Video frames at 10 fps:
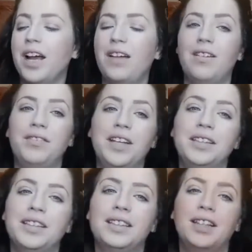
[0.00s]
And then
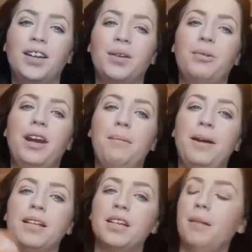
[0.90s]
this is the other one I
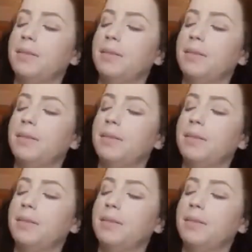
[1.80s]
picked up.